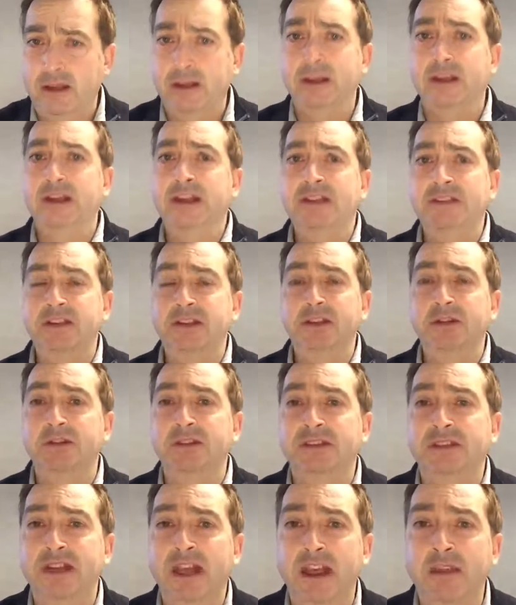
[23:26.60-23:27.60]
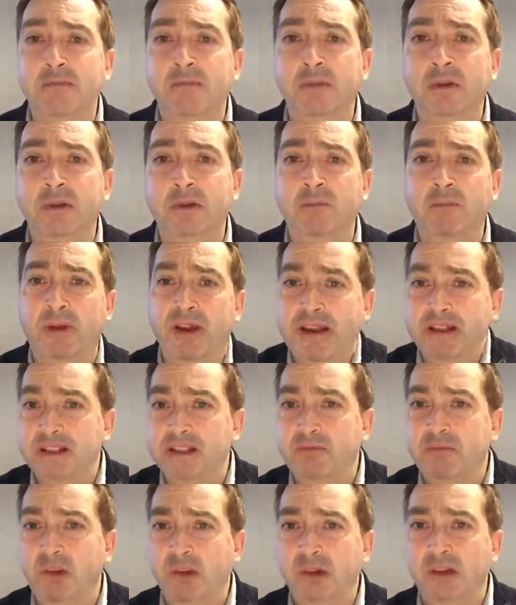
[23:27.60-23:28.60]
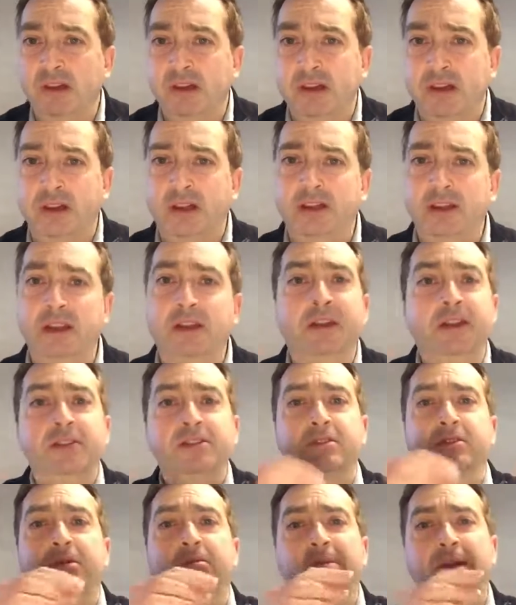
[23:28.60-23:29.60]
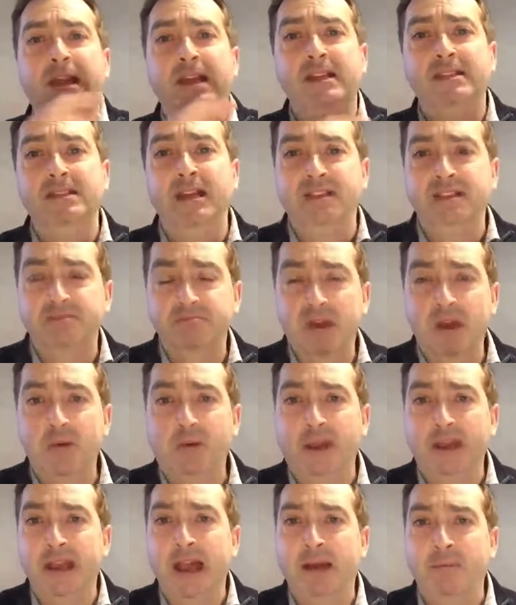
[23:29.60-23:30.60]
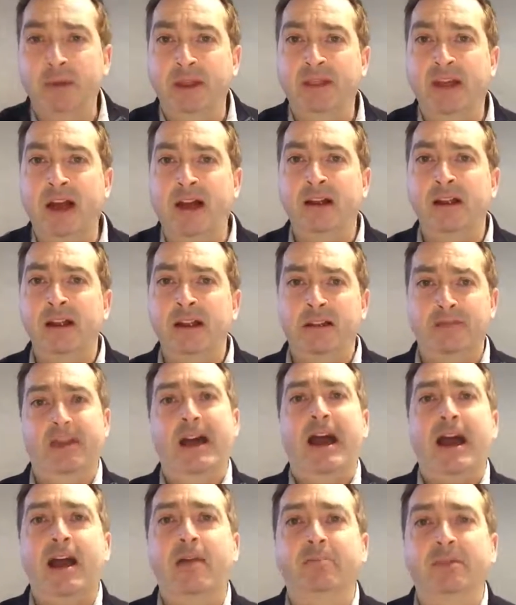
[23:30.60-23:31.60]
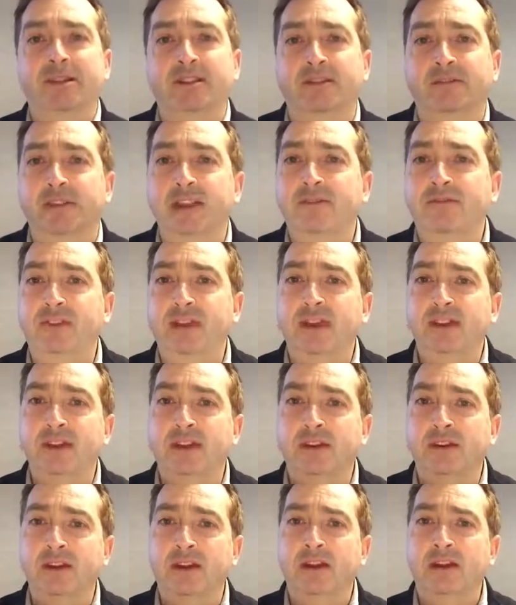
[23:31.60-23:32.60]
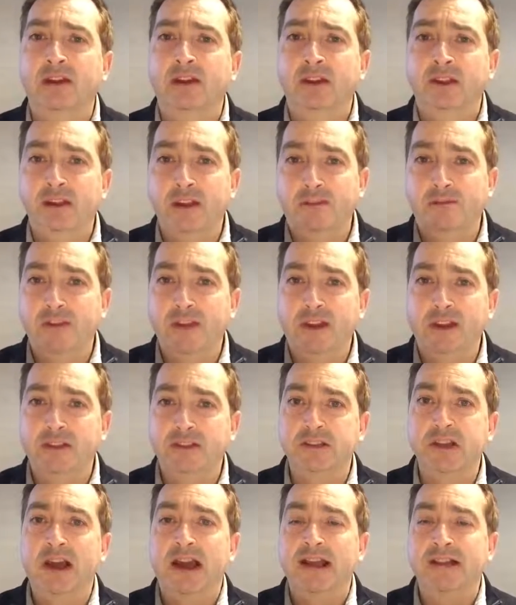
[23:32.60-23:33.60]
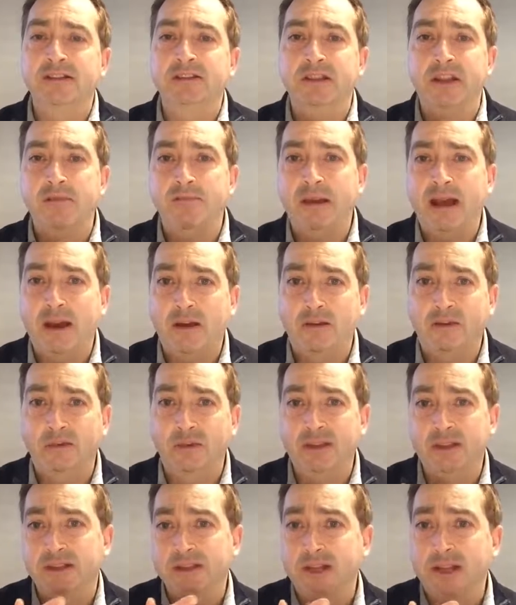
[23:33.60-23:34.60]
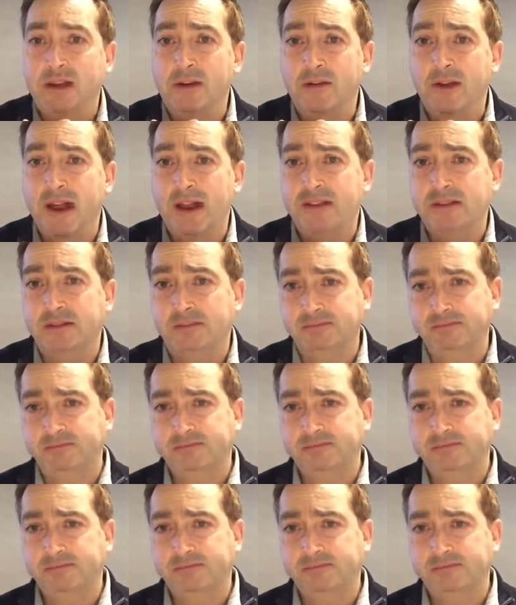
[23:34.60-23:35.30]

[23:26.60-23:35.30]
you need to do the same principle. You need to replace that smoking habit, that habit of lifting your fingers, your hand to your mouth with a cigarette.